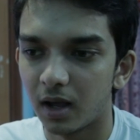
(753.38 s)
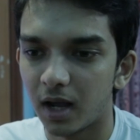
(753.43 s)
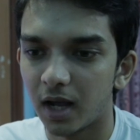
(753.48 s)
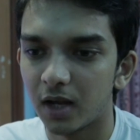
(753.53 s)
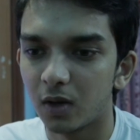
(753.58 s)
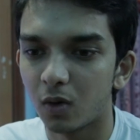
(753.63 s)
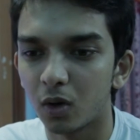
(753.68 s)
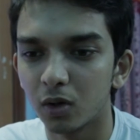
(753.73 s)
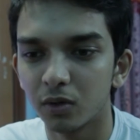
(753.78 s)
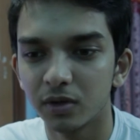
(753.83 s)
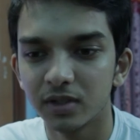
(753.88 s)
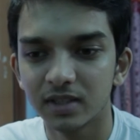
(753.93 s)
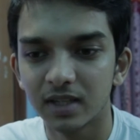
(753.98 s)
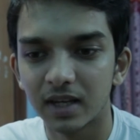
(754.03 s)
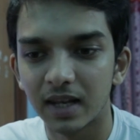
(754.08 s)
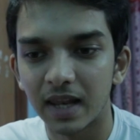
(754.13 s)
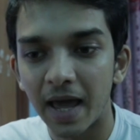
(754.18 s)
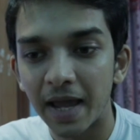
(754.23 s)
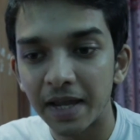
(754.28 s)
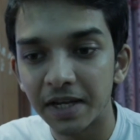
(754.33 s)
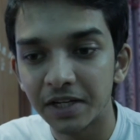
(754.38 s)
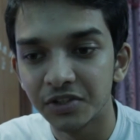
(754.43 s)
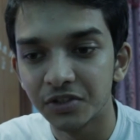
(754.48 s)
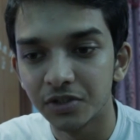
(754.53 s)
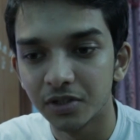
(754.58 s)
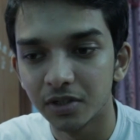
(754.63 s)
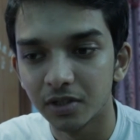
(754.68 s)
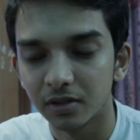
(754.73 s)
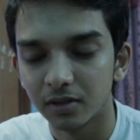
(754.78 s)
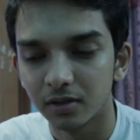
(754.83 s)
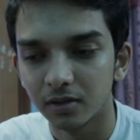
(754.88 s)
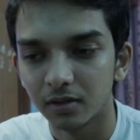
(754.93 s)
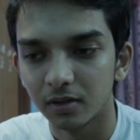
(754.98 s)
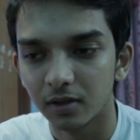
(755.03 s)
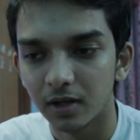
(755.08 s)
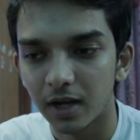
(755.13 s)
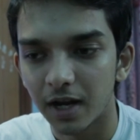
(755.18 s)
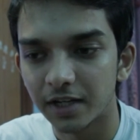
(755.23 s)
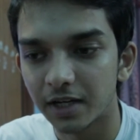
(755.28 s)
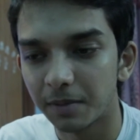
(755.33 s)
I always liked
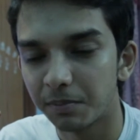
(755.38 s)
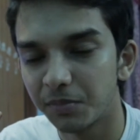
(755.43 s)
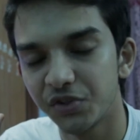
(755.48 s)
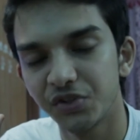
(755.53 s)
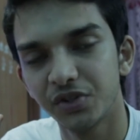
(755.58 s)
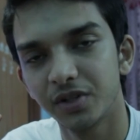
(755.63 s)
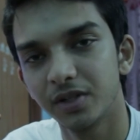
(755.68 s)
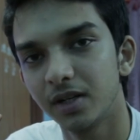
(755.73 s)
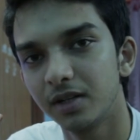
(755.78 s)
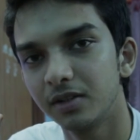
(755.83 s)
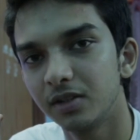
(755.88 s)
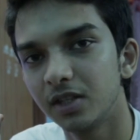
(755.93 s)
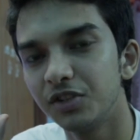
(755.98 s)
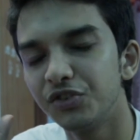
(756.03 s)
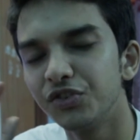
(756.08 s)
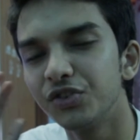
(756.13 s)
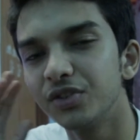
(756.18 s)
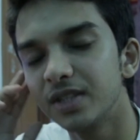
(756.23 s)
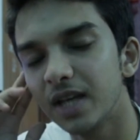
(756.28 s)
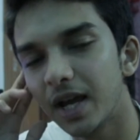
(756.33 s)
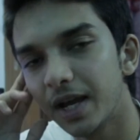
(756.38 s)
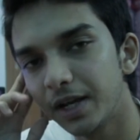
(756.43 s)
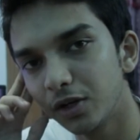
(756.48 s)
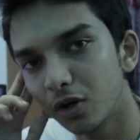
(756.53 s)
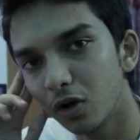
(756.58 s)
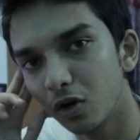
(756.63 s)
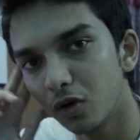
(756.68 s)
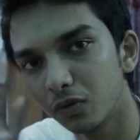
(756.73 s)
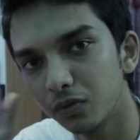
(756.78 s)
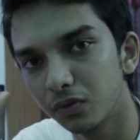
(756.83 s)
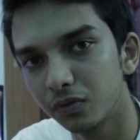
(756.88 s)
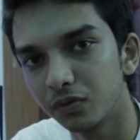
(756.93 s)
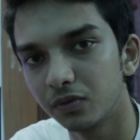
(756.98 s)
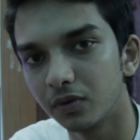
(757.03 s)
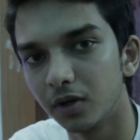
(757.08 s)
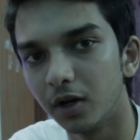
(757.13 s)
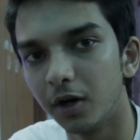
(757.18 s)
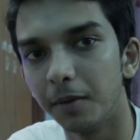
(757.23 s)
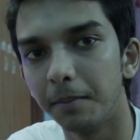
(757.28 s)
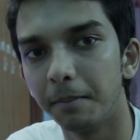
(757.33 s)
and appreciated the design of
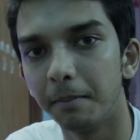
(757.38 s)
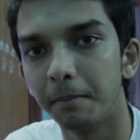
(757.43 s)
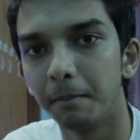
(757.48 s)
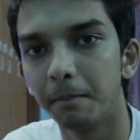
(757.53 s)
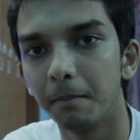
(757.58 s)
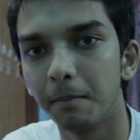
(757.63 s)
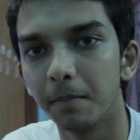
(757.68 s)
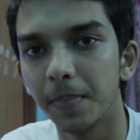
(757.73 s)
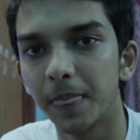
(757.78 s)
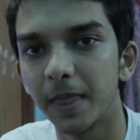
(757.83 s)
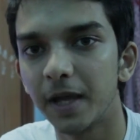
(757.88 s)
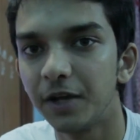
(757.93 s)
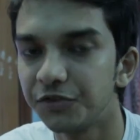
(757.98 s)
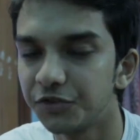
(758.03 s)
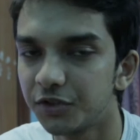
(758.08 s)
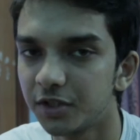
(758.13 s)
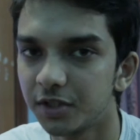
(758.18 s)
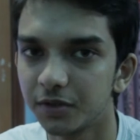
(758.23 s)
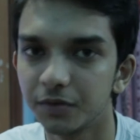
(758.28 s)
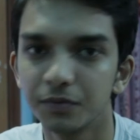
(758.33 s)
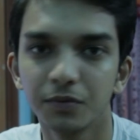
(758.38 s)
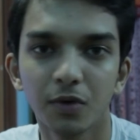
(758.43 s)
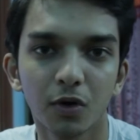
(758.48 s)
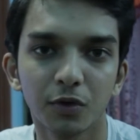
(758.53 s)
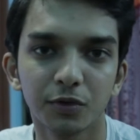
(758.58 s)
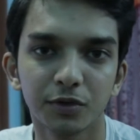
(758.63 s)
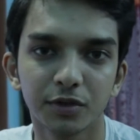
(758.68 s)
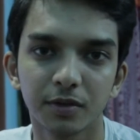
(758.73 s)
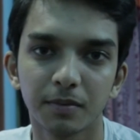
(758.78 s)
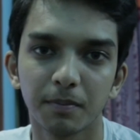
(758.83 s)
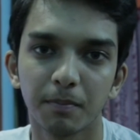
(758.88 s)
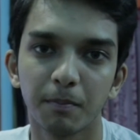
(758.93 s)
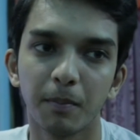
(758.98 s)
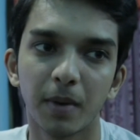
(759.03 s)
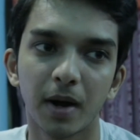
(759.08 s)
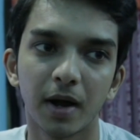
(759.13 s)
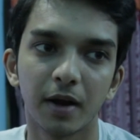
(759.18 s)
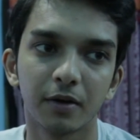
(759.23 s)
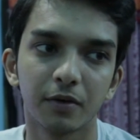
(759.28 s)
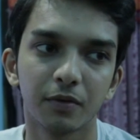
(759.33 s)
HTC phones,
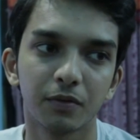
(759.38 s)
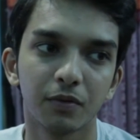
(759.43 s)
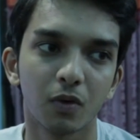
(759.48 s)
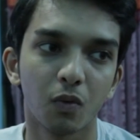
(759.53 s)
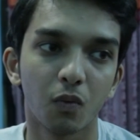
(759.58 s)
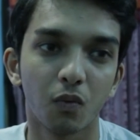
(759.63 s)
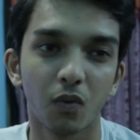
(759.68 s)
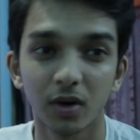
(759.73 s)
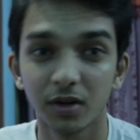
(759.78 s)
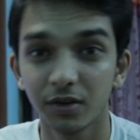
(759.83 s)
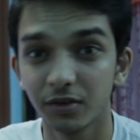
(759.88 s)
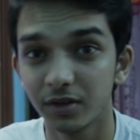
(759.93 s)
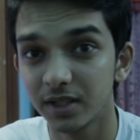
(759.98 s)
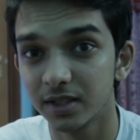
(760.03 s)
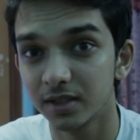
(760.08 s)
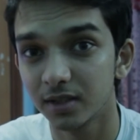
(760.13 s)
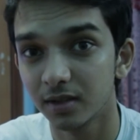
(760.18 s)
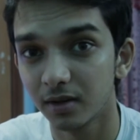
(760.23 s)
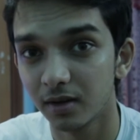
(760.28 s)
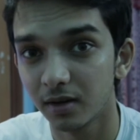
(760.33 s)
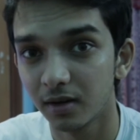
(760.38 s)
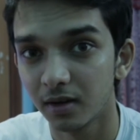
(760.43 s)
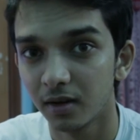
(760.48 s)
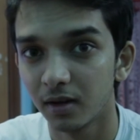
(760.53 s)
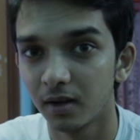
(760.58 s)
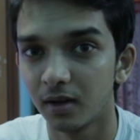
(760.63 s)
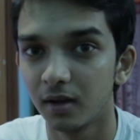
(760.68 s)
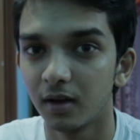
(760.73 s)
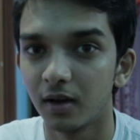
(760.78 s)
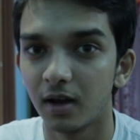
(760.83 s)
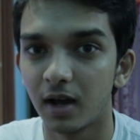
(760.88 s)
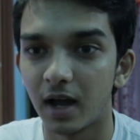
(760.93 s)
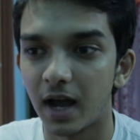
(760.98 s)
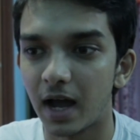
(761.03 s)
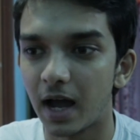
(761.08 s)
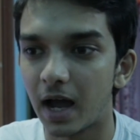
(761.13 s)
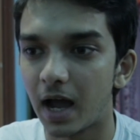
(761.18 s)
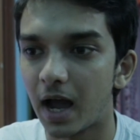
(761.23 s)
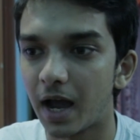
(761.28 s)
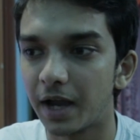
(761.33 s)
but for one reason
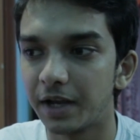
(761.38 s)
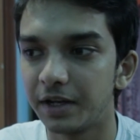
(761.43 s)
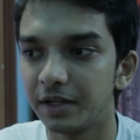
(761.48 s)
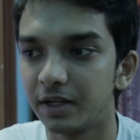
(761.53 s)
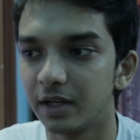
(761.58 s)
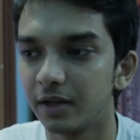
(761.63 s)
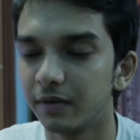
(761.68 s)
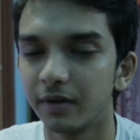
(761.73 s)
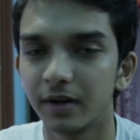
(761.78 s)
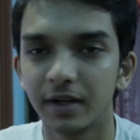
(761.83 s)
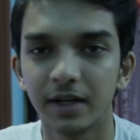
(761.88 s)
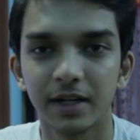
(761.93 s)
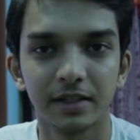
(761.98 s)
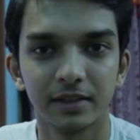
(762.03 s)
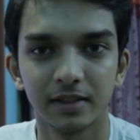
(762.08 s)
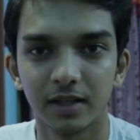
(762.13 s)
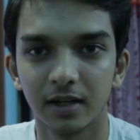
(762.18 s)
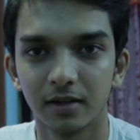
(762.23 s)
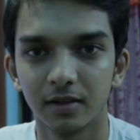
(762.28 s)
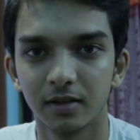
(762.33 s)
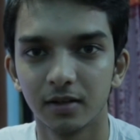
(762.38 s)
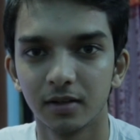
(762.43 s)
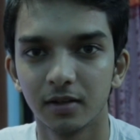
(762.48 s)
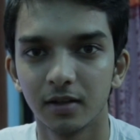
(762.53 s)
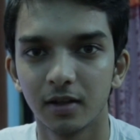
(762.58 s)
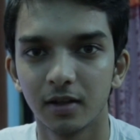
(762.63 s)
I never get that,